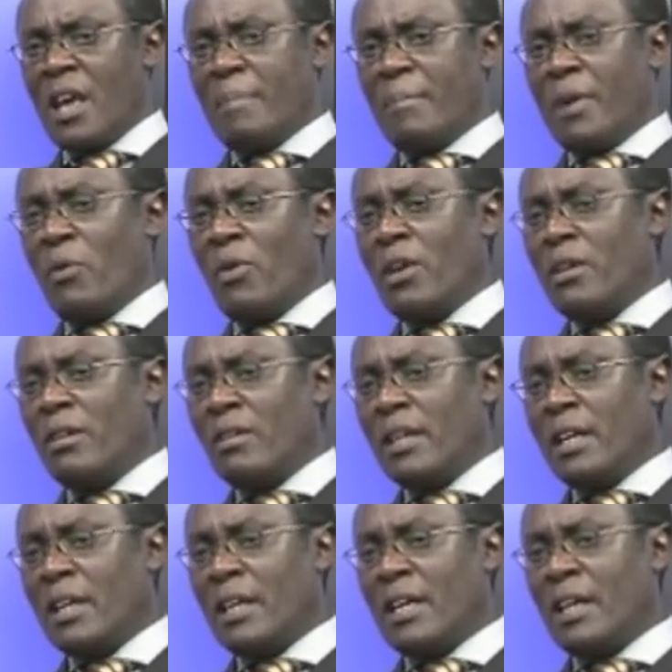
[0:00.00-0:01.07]
But when you look
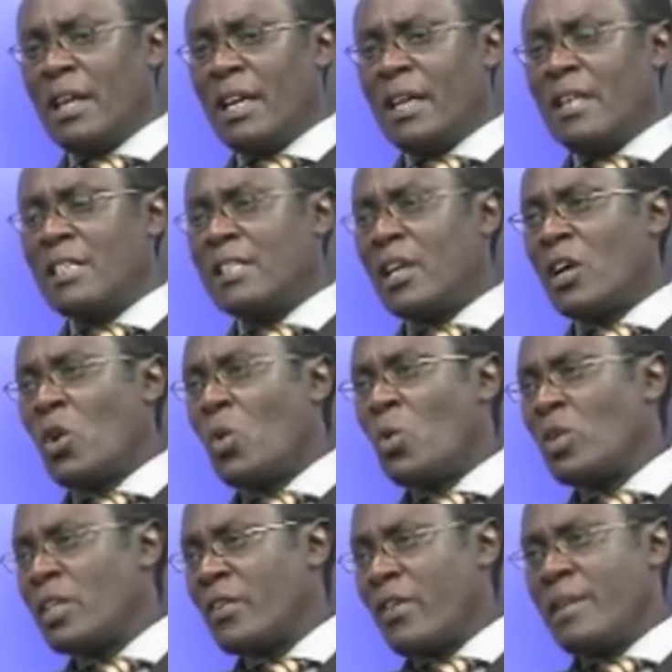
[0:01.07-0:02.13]
at it, it is the
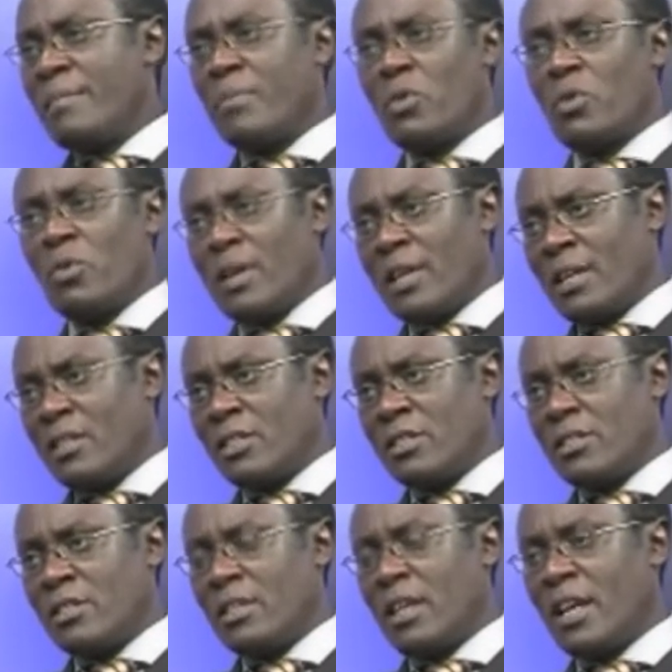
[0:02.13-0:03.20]
old Rainbow
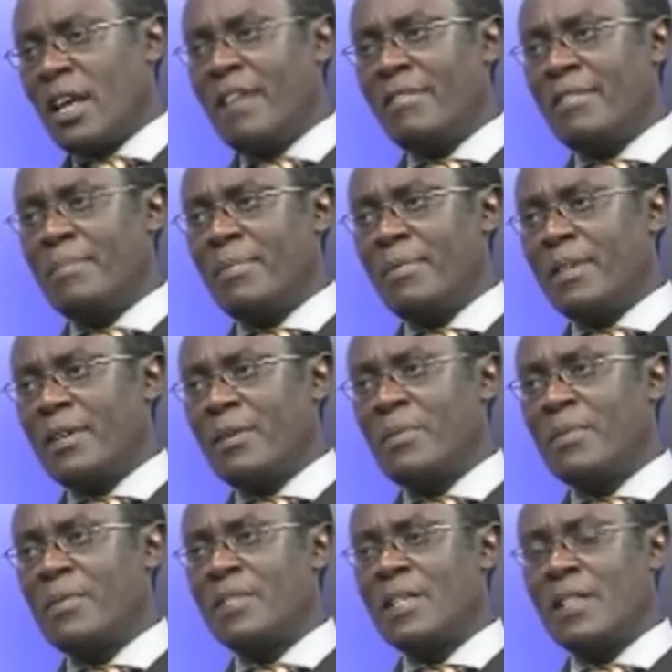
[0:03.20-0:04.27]
Coalition. Everybody who
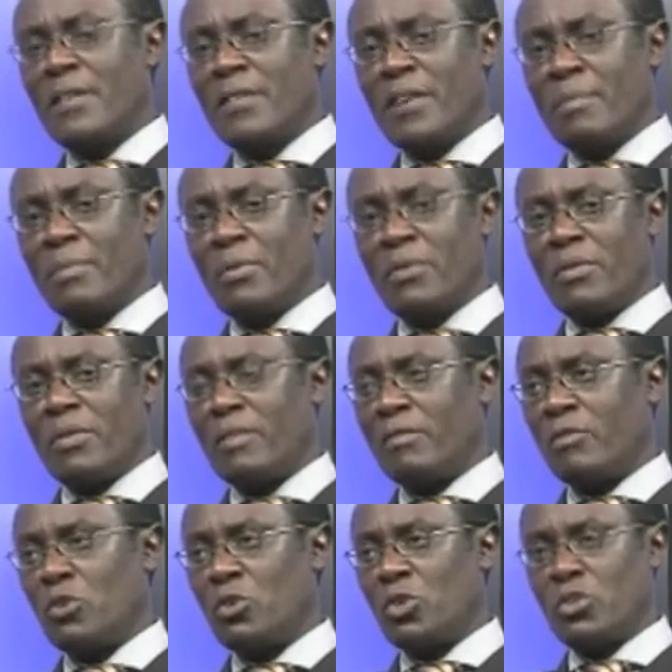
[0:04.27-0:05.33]
was in the Rainbow
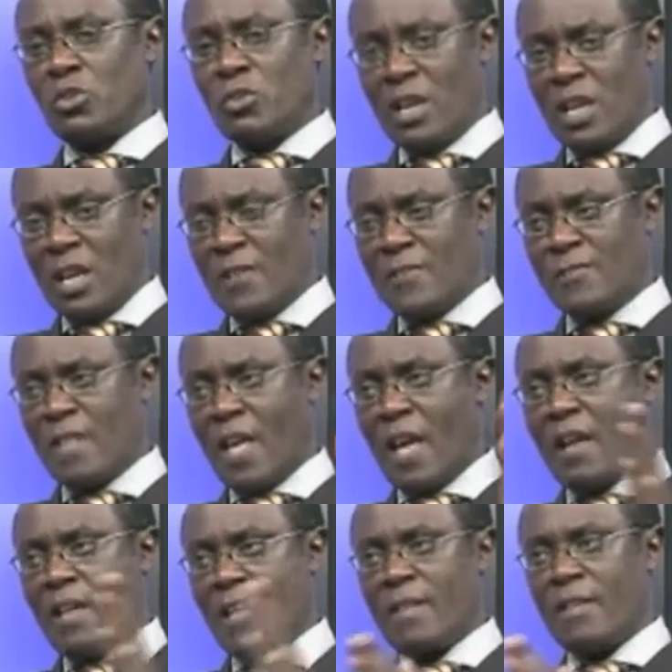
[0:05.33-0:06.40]
Revolution is
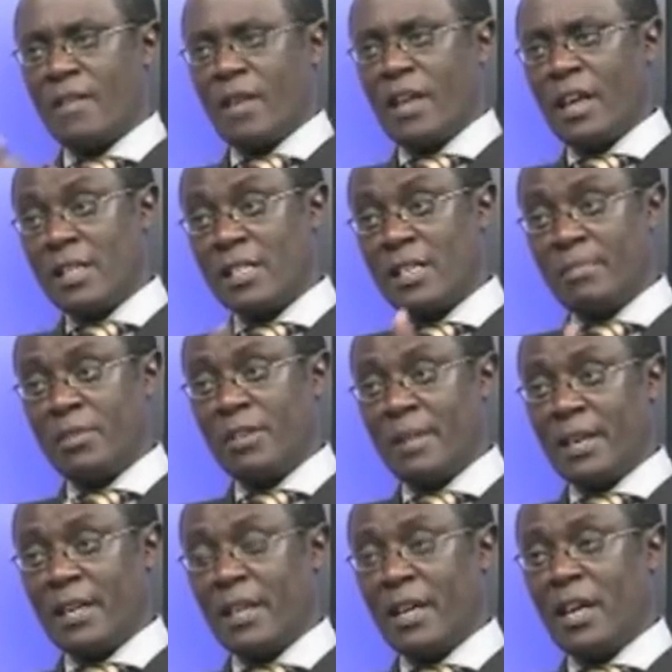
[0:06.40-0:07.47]
there, except
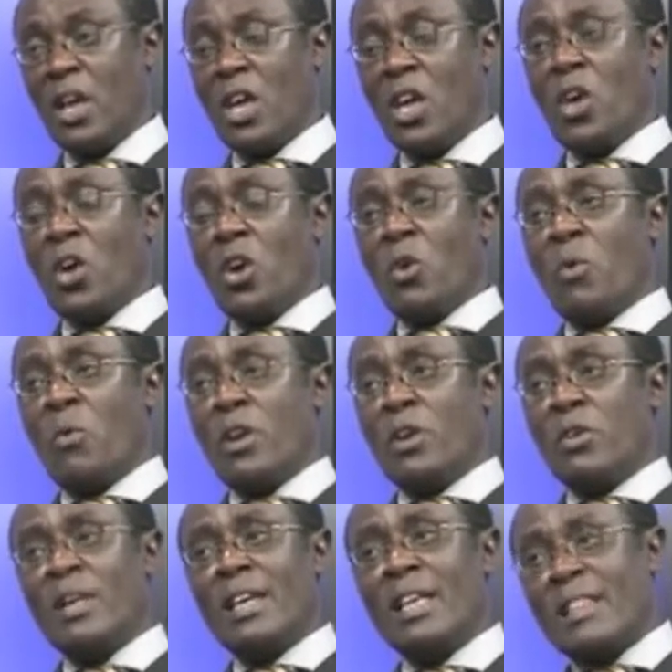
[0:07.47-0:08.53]
Kibaki. When you
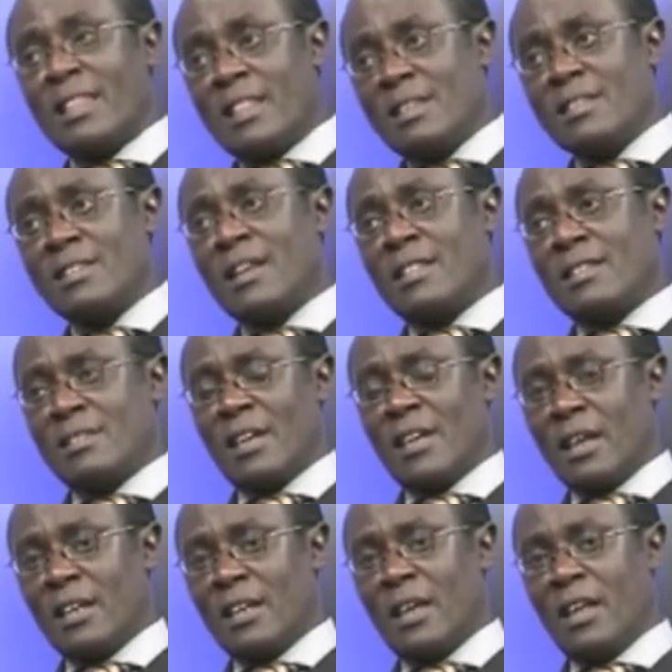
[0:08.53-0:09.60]
look at this other
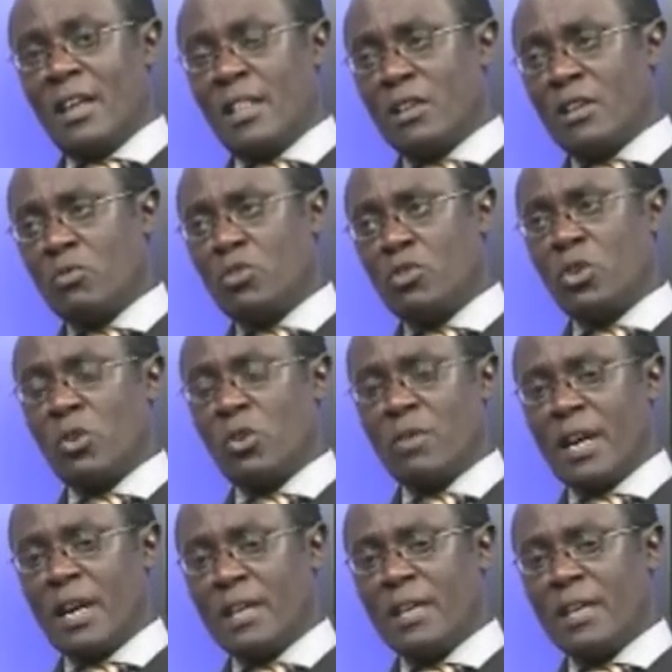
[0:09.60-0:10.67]
side, the Ruto,
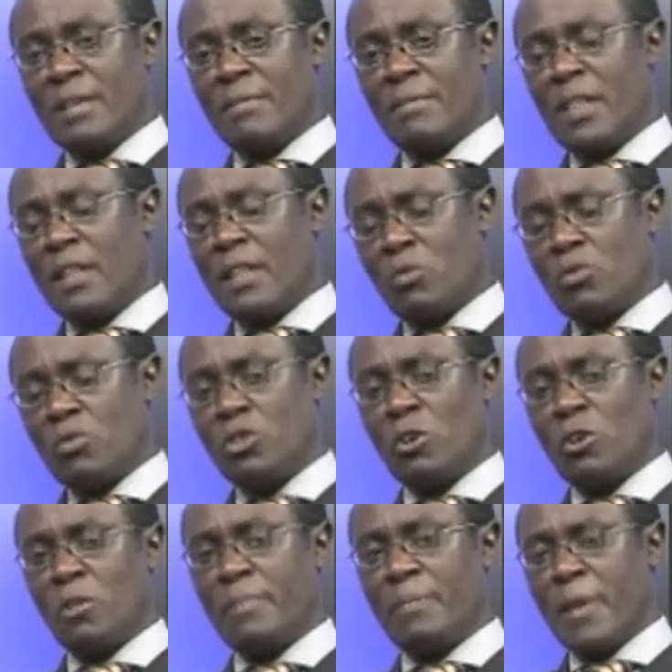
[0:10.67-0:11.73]
Raila, the
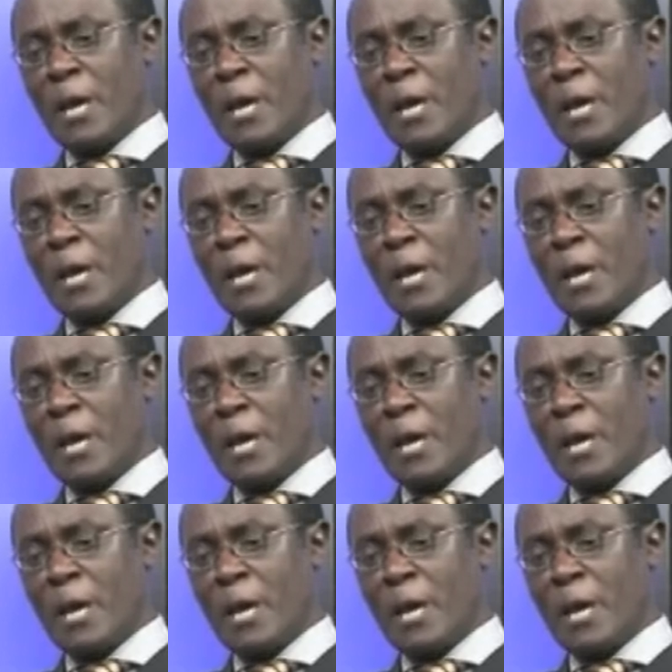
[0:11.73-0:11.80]
Ruto,